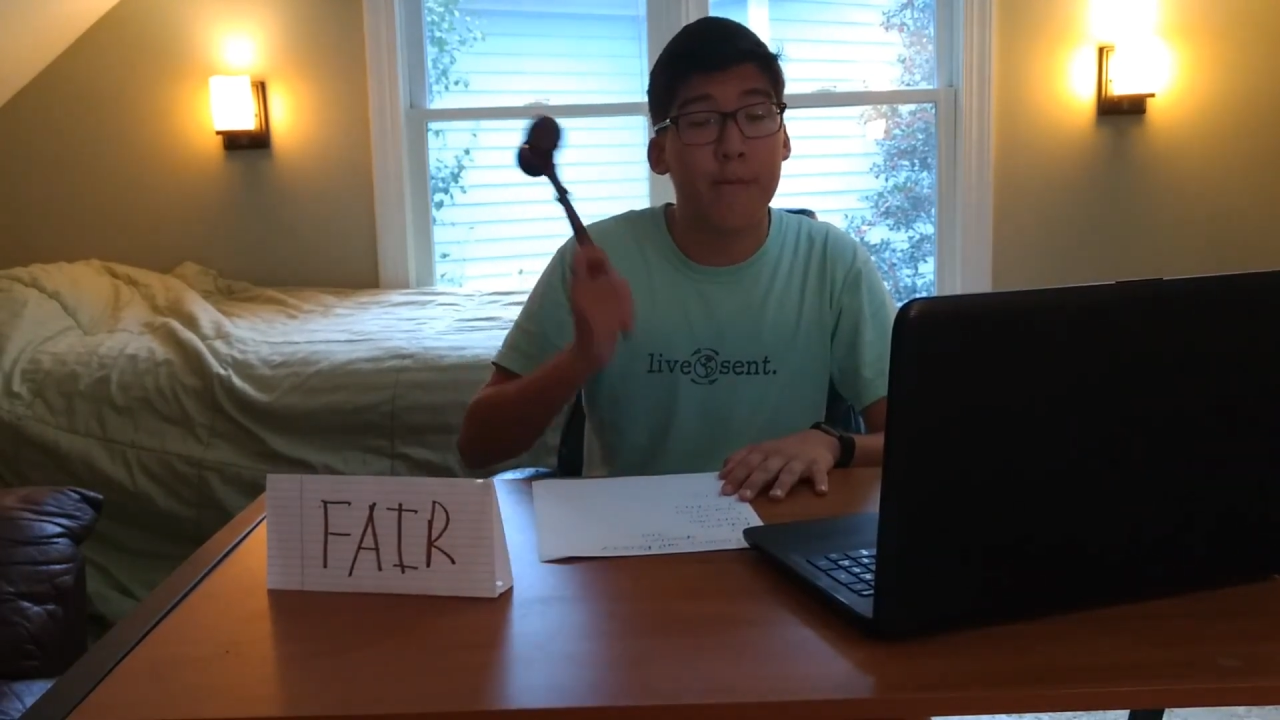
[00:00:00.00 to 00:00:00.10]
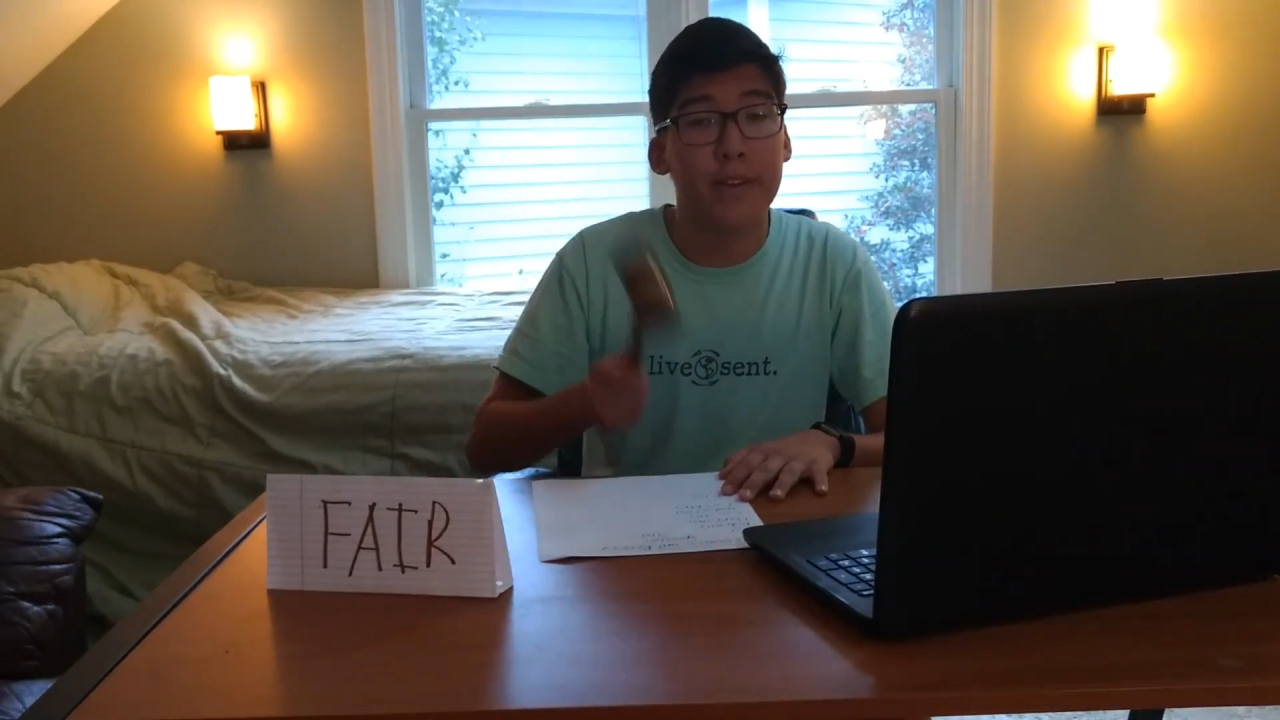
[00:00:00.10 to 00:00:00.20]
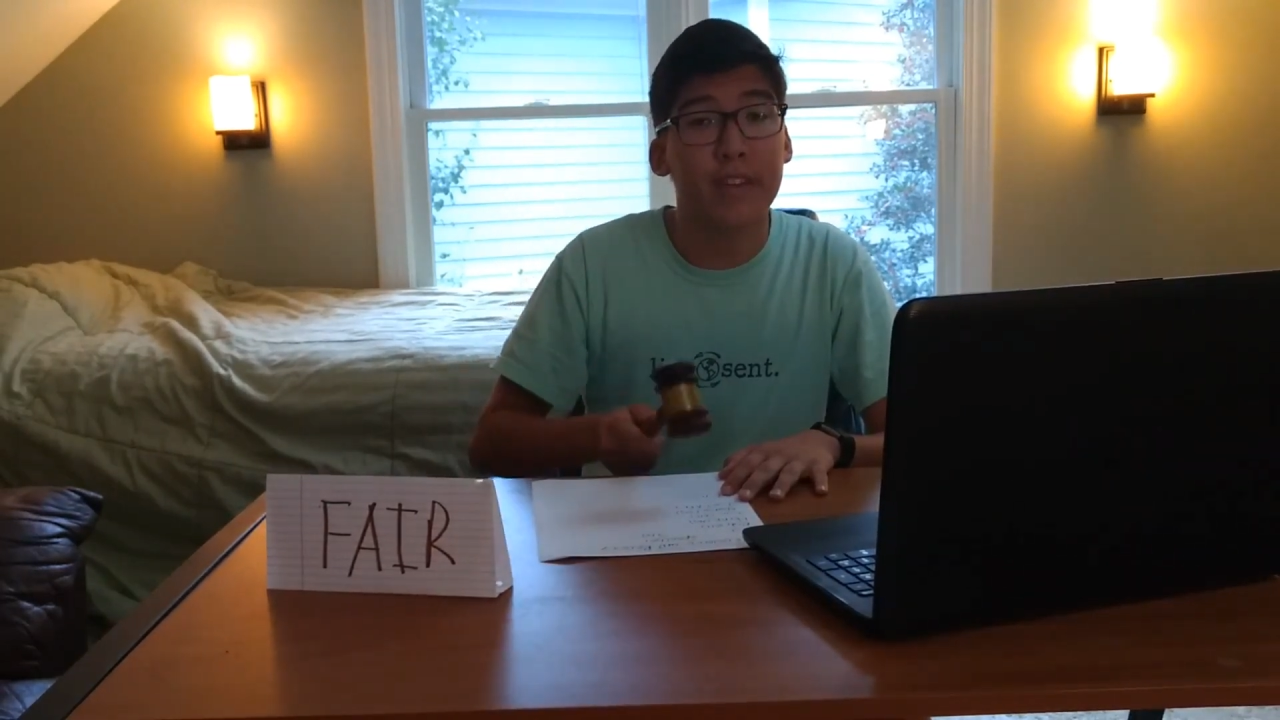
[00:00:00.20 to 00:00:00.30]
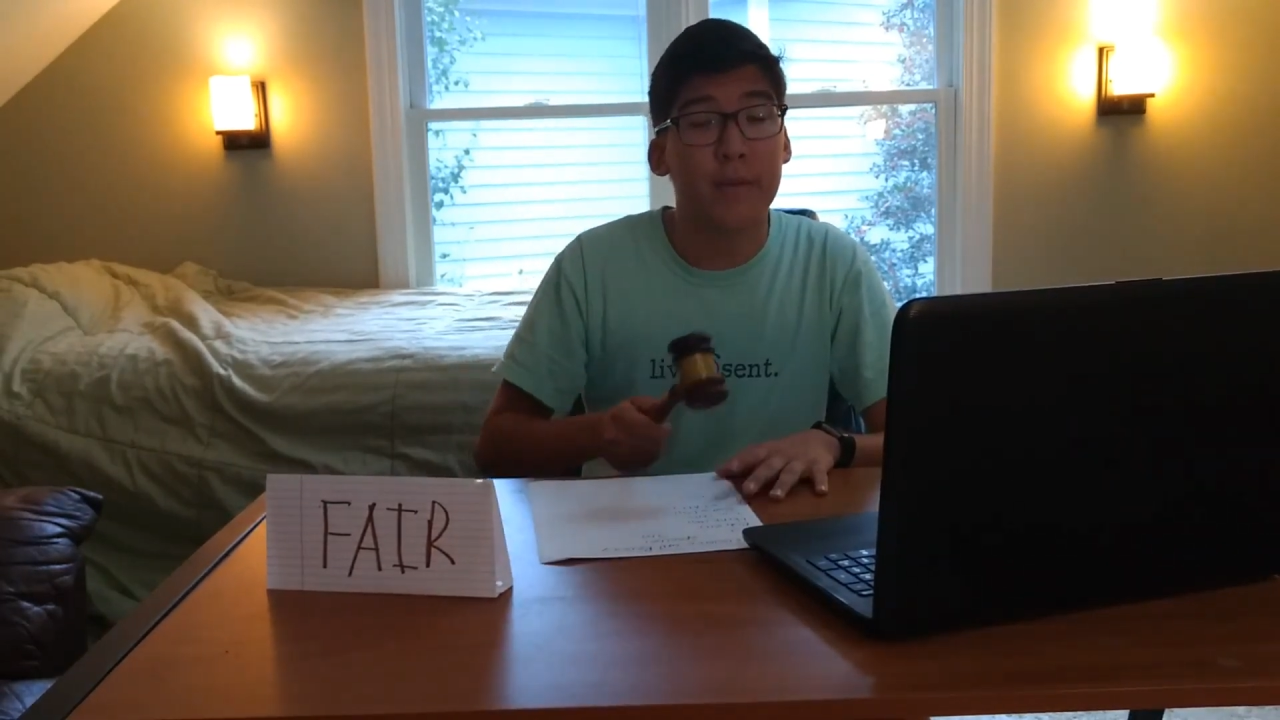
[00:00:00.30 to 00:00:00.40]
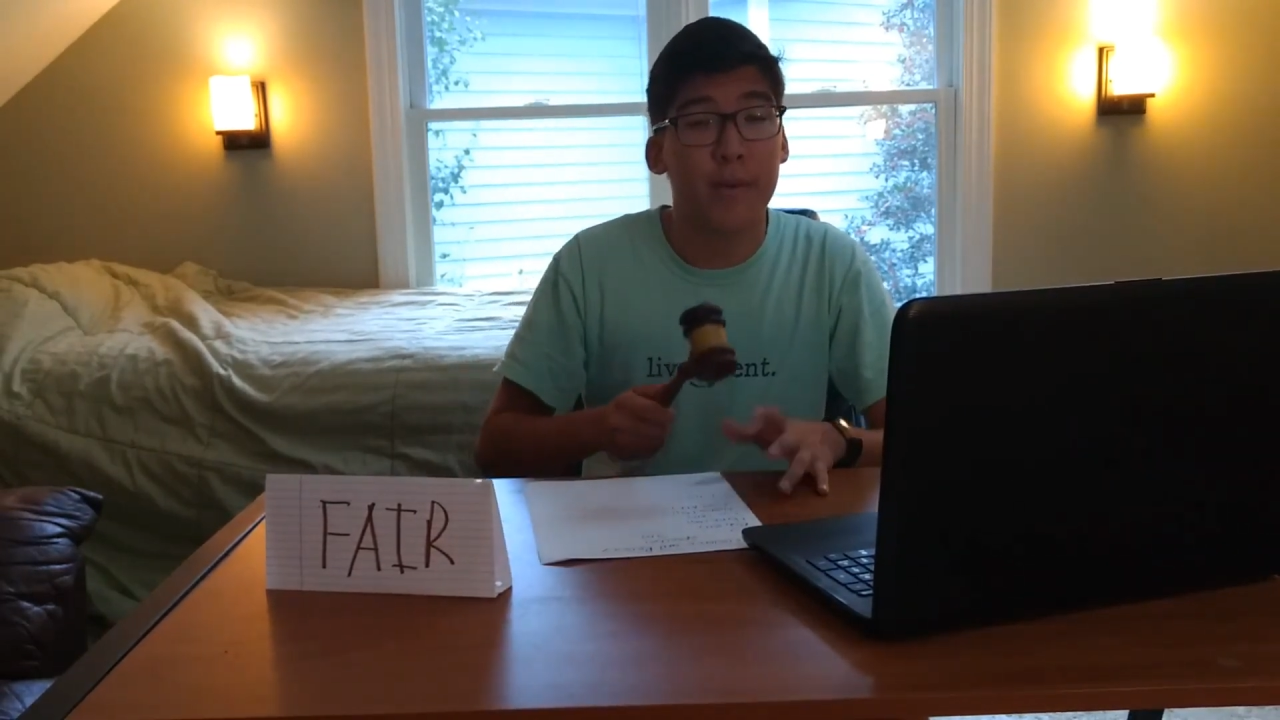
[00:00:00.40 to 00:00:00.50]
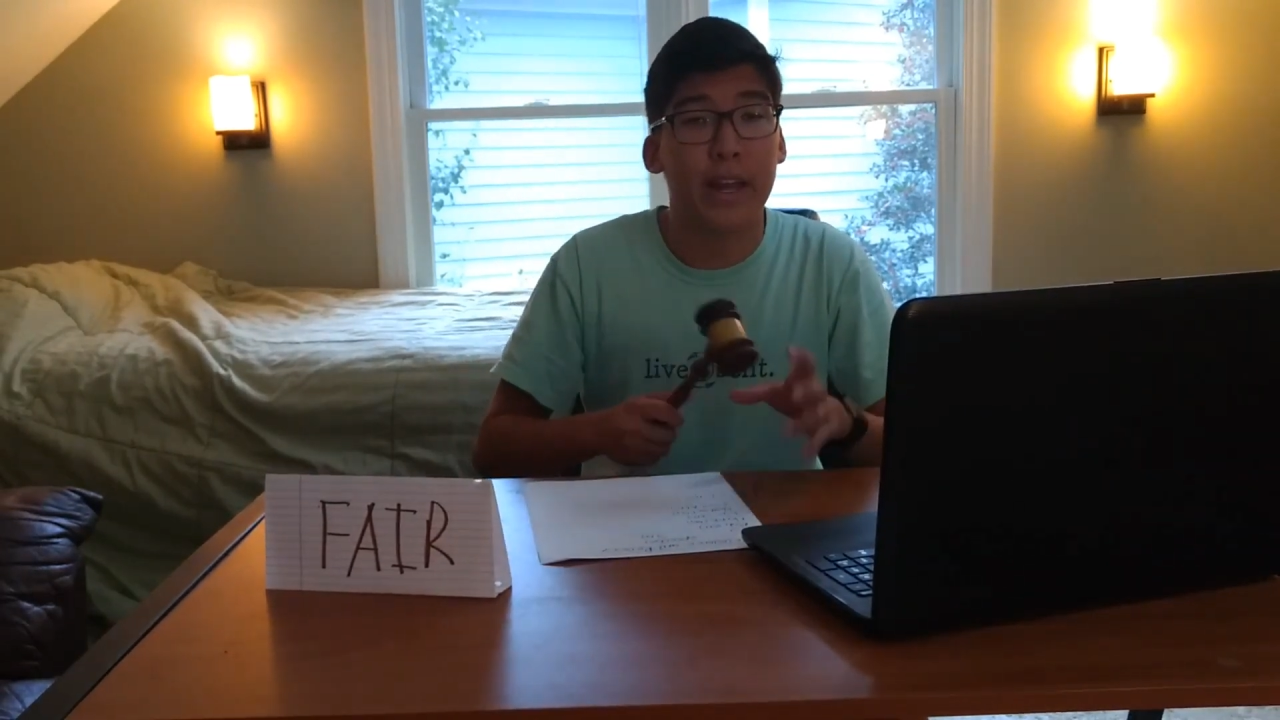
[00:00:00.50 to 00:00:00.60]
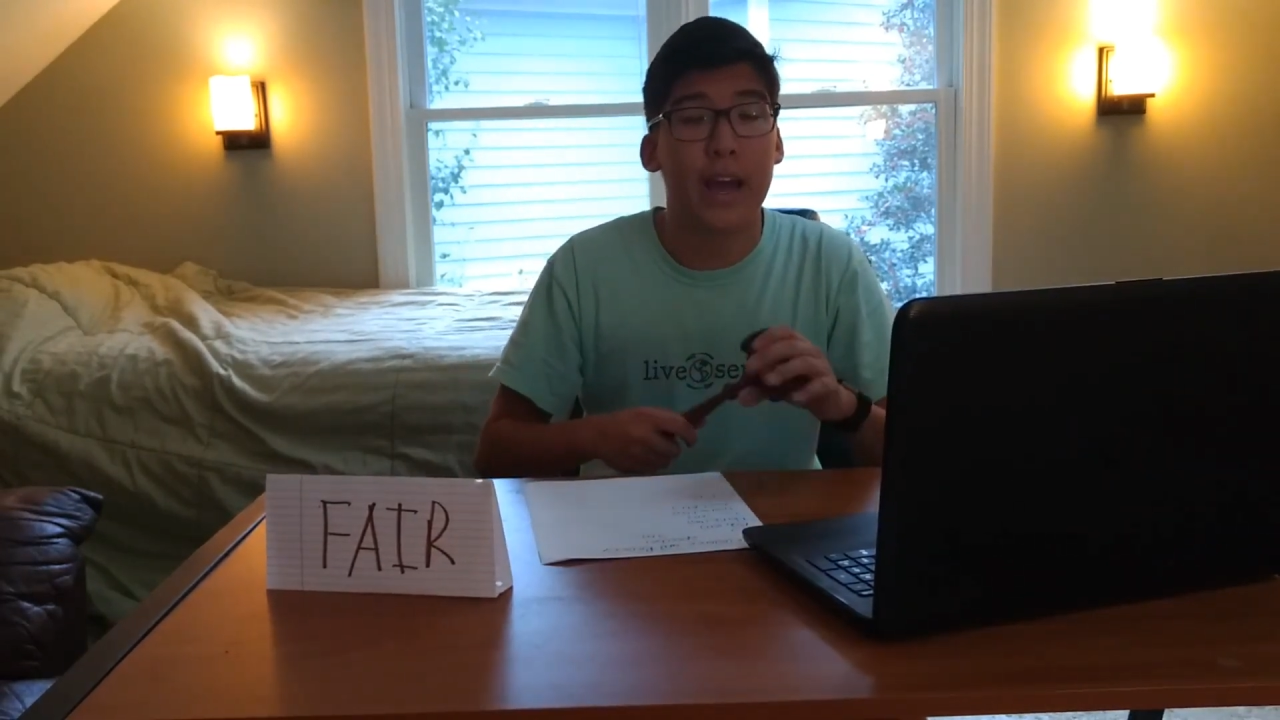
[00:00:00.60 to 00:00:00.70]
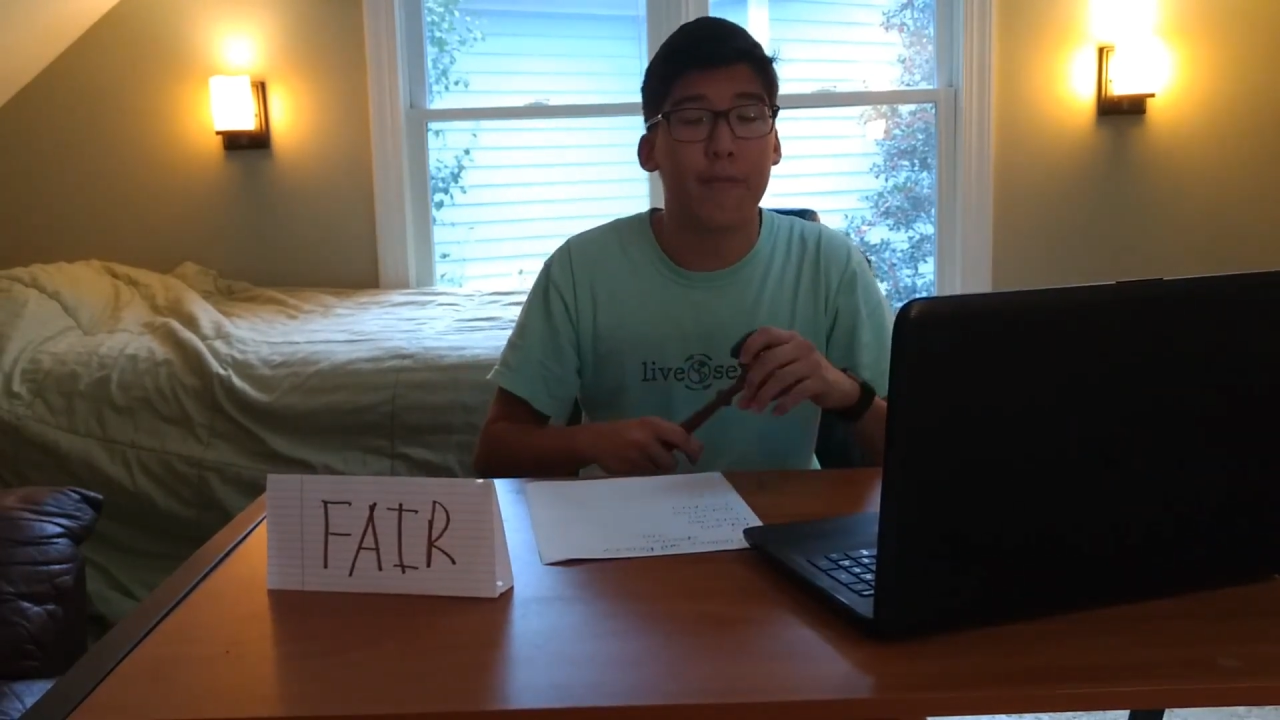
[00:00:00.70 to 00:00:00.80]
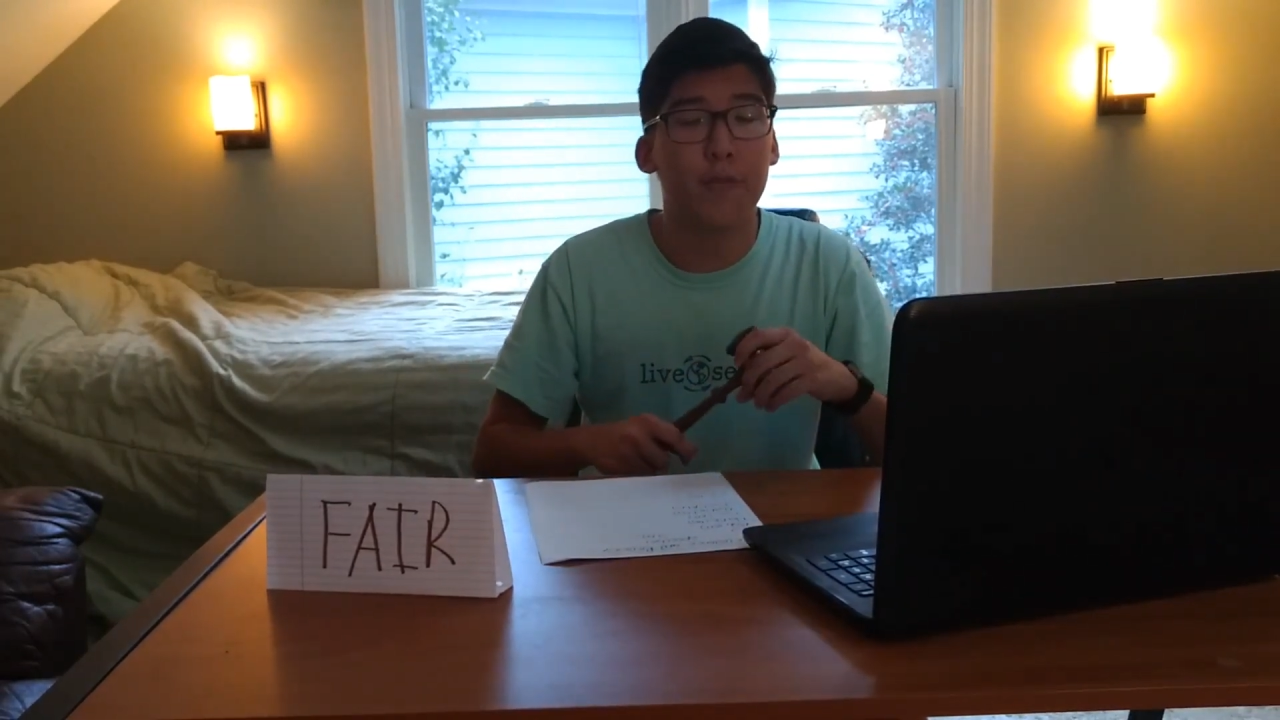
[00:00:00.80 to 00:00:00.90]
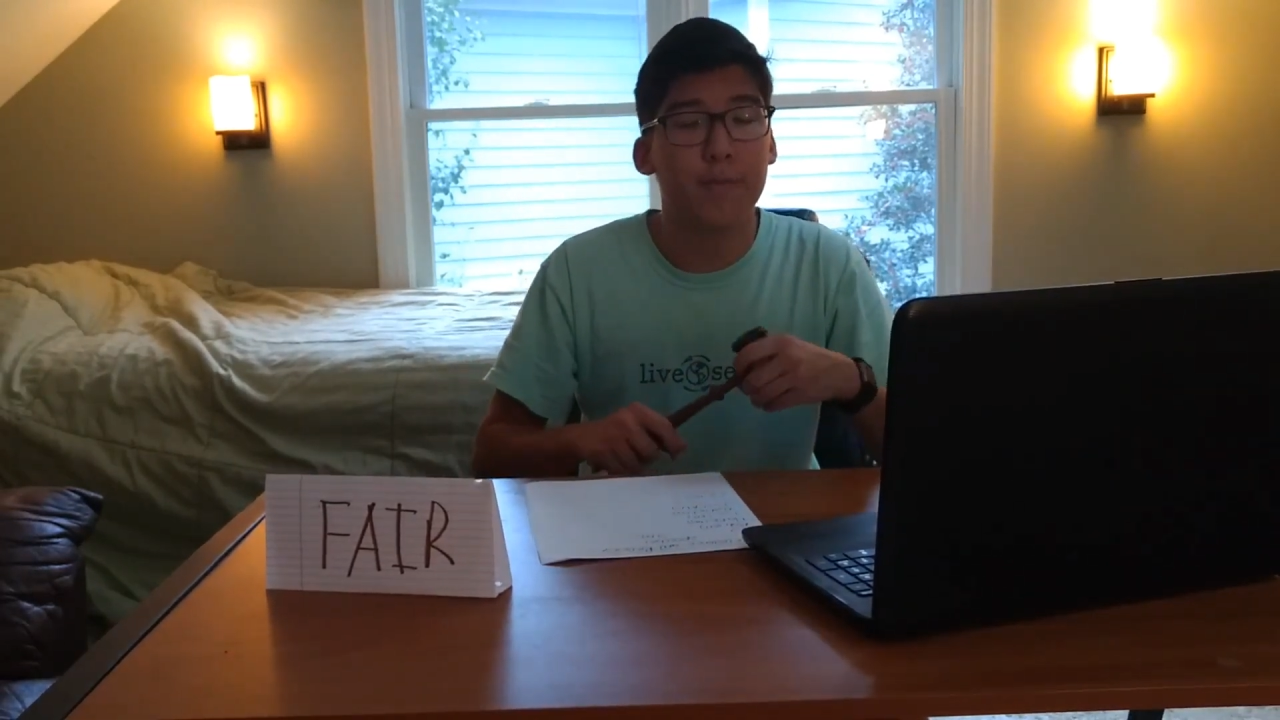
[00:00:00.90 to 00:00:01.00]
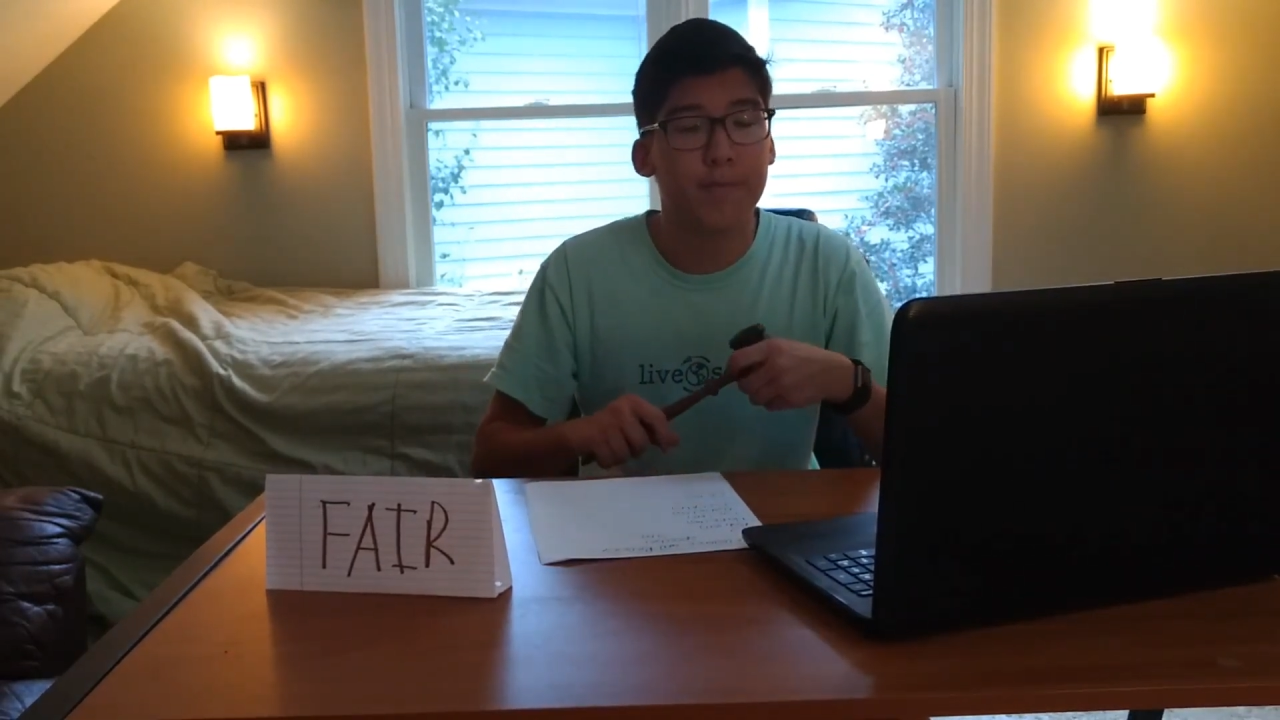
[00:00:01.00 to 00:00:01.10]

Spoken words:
me slamming my gavel.